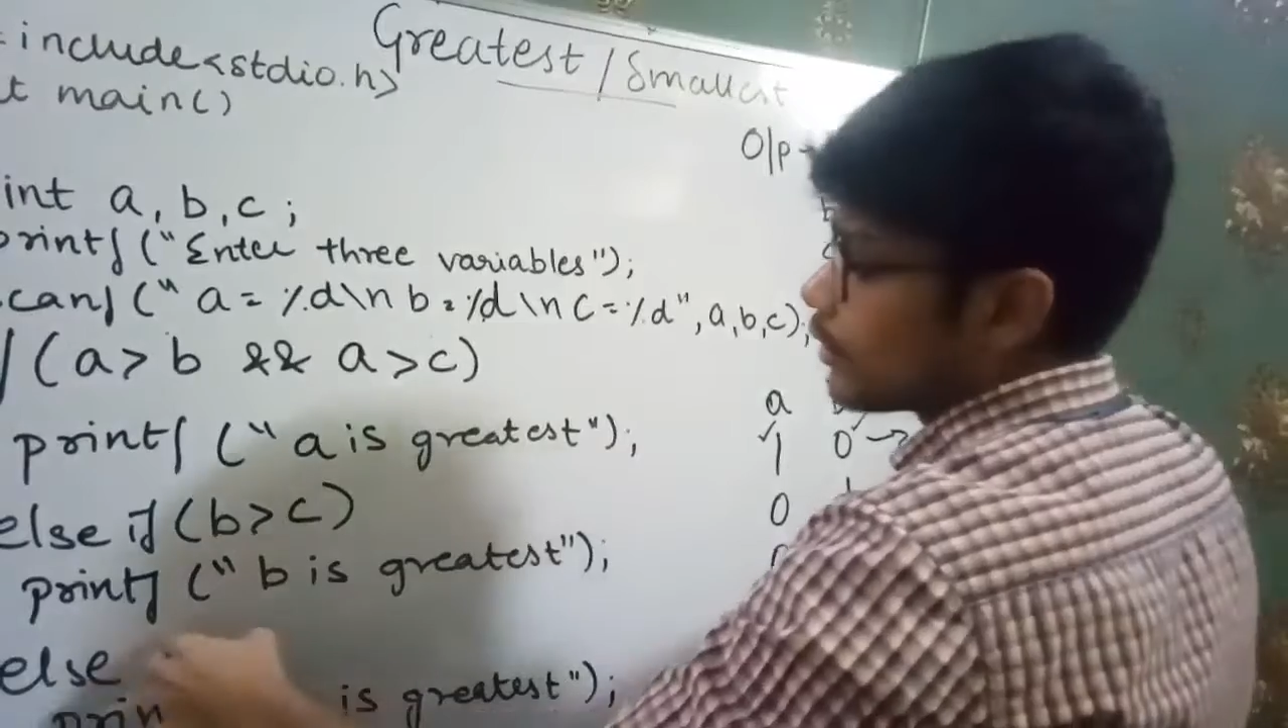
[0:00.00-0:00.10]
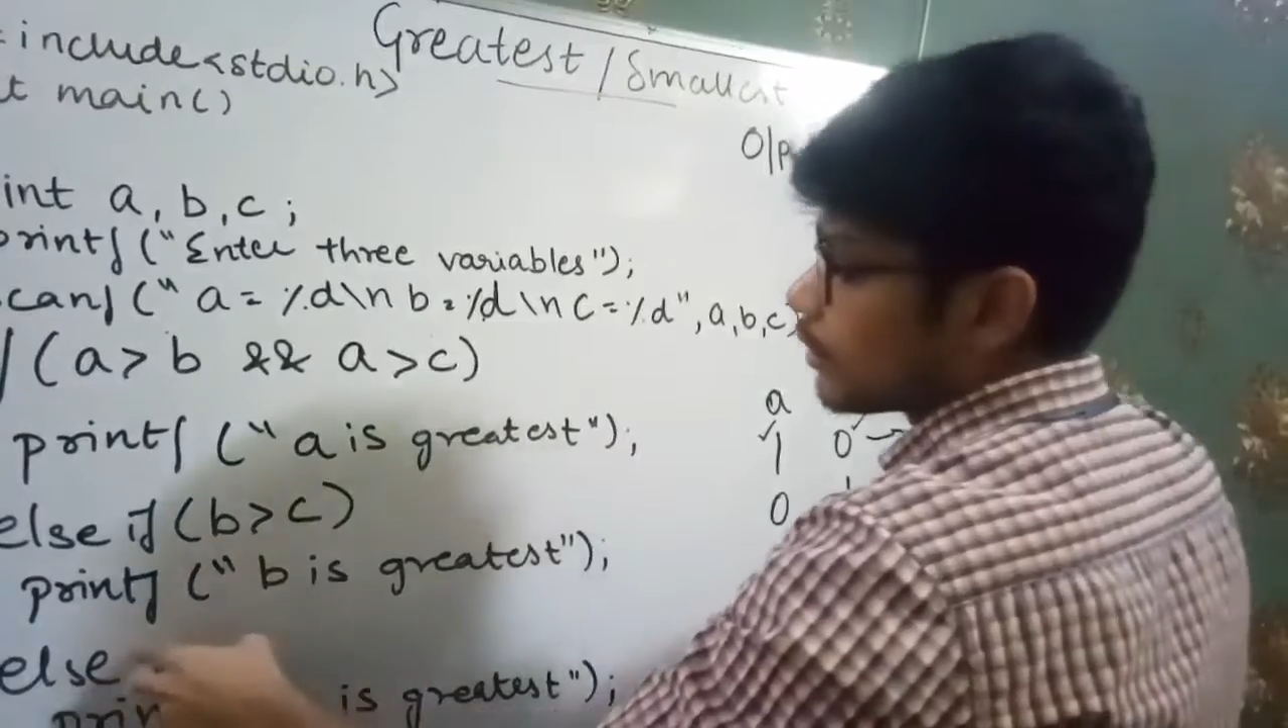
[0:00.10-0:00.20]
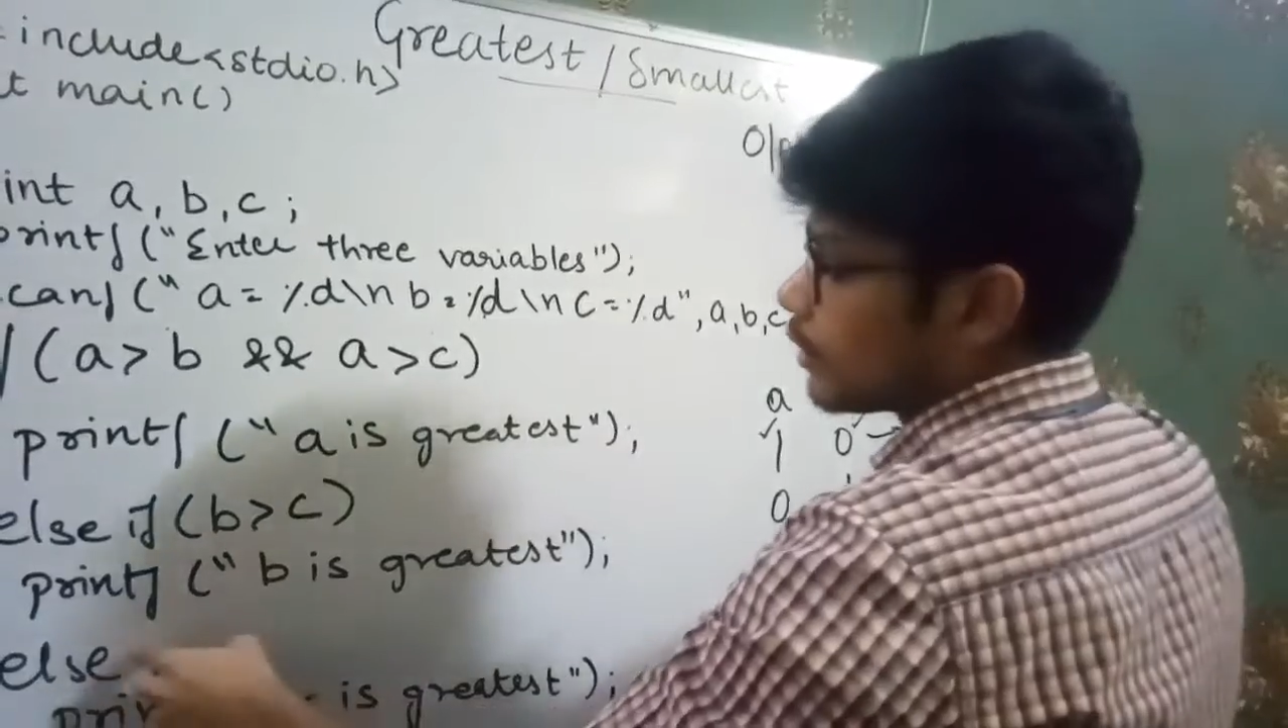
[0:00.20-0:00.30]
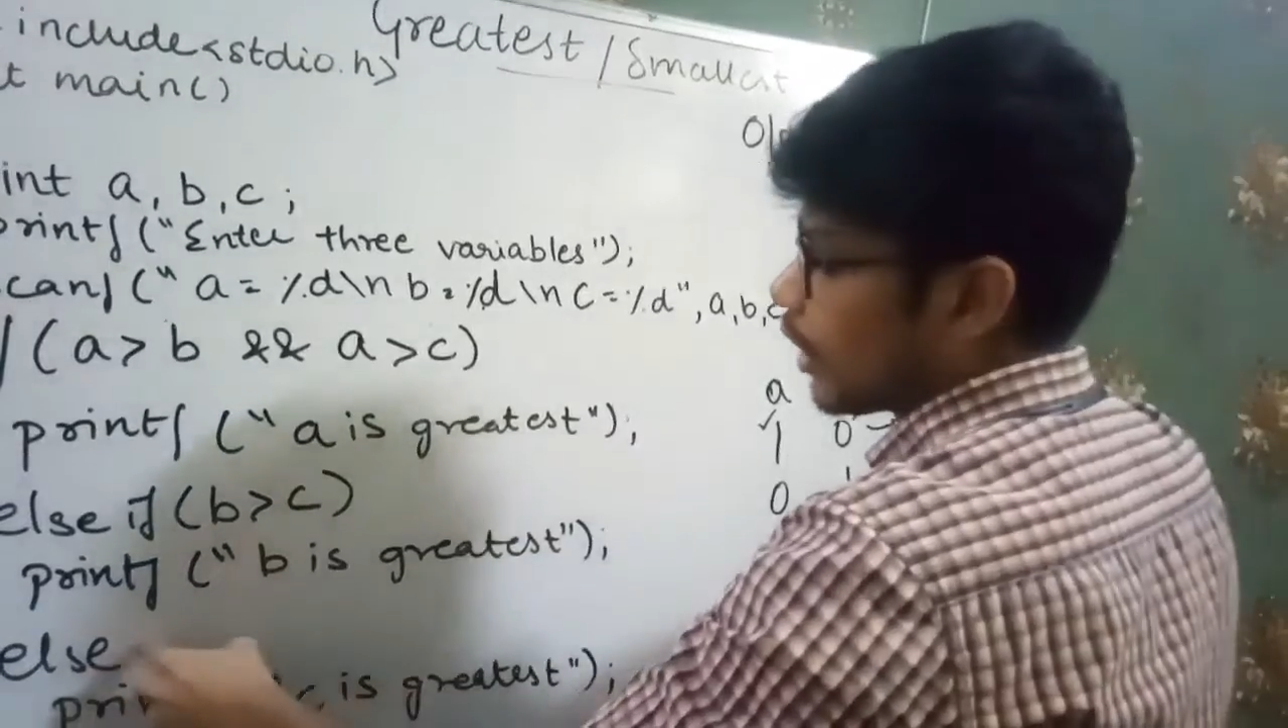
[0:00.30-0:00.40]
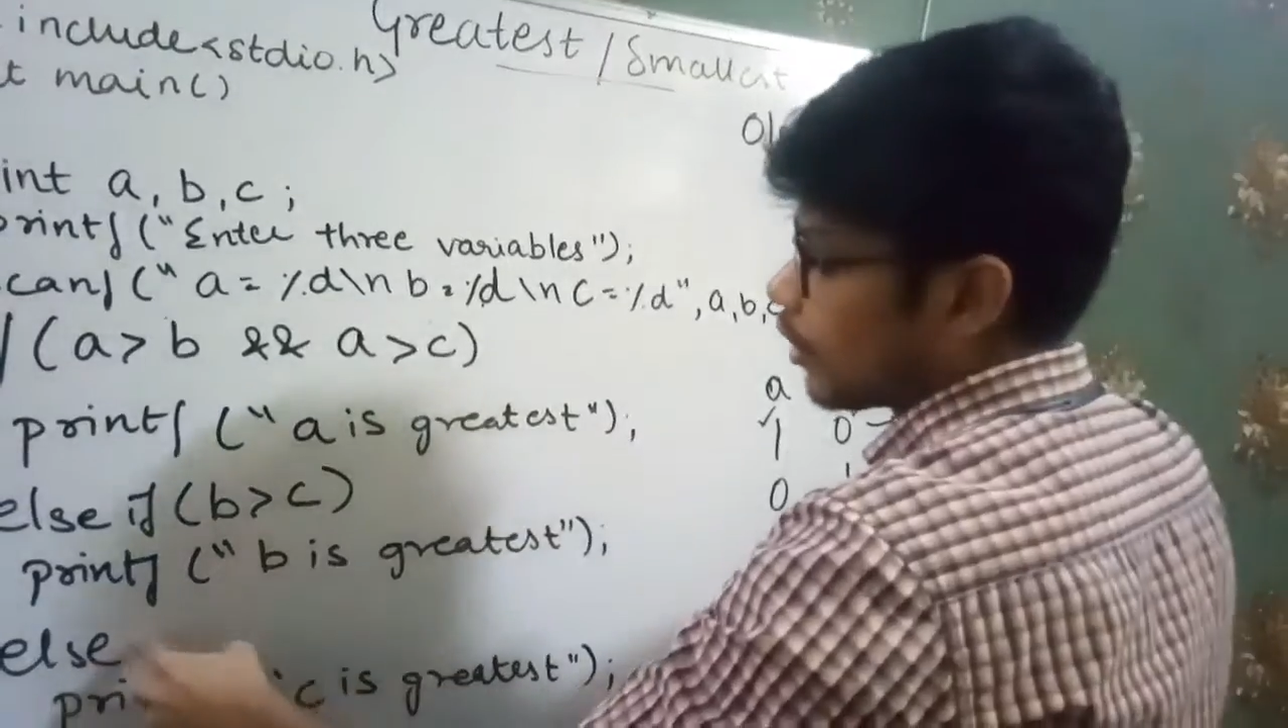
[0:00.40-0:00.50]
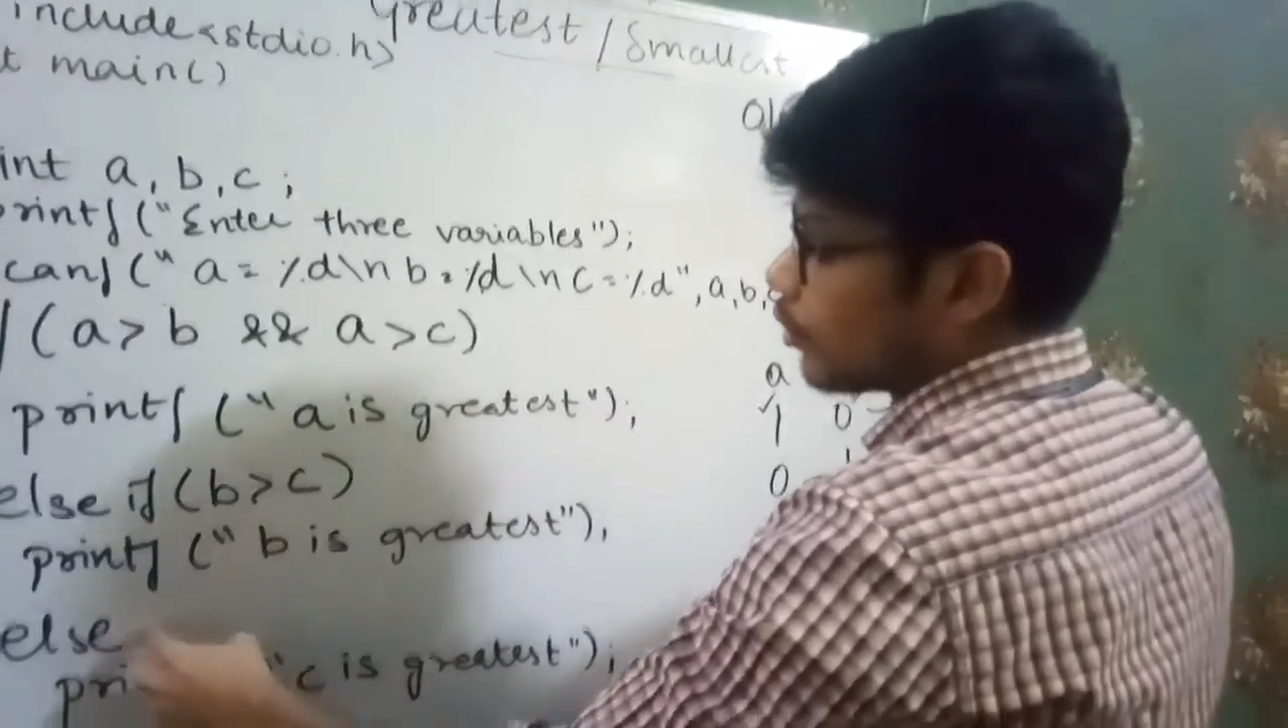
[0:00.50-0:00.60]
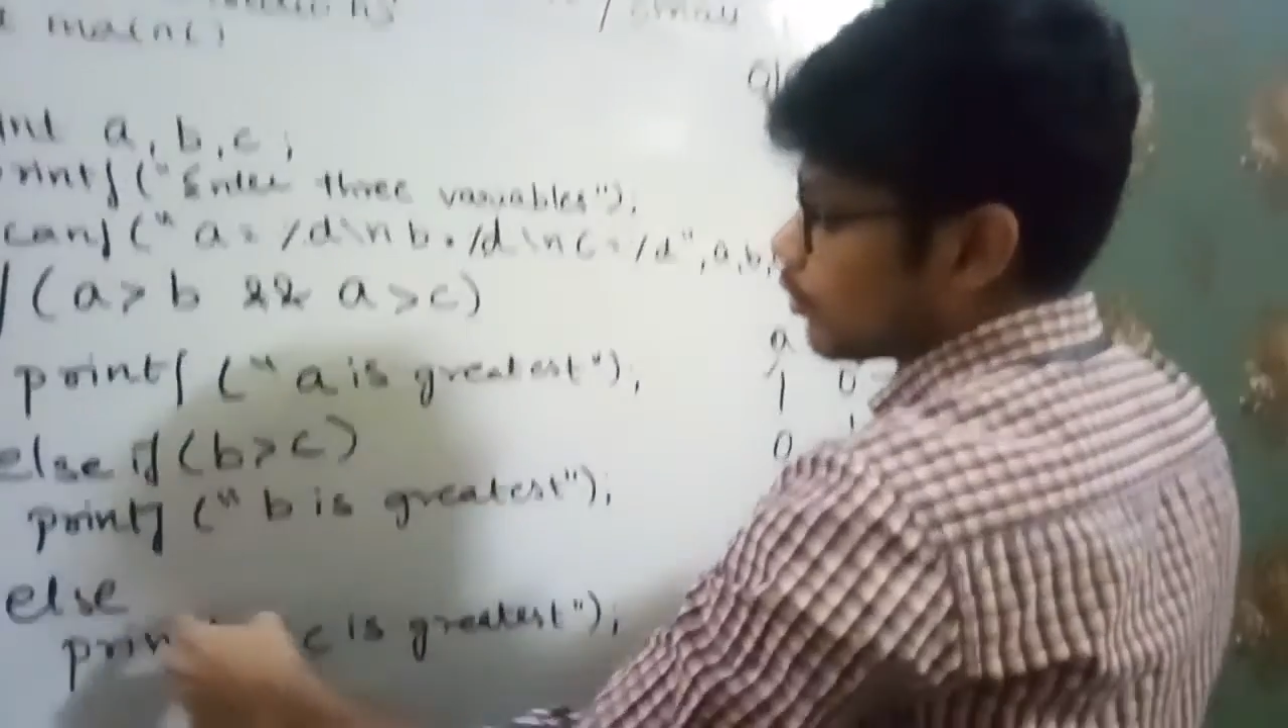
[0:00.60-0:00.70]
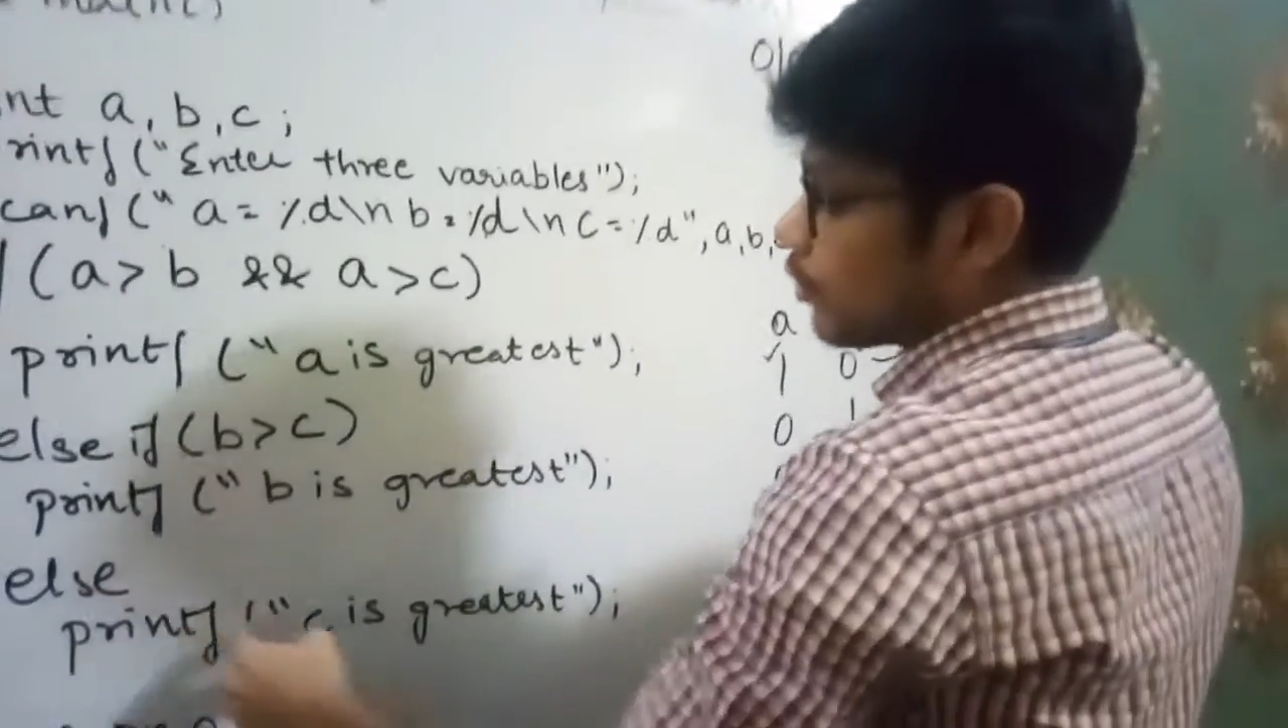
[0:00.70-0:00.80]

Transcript: now